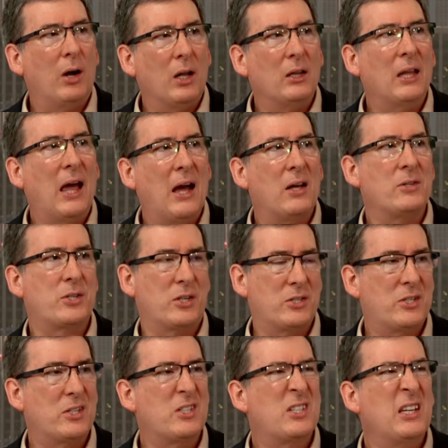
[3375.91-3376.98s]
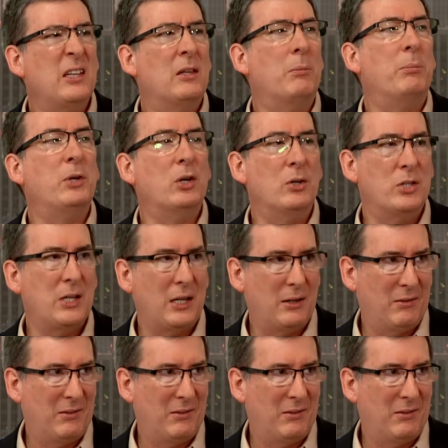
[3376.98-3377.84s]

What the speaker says: allows us to see the beauty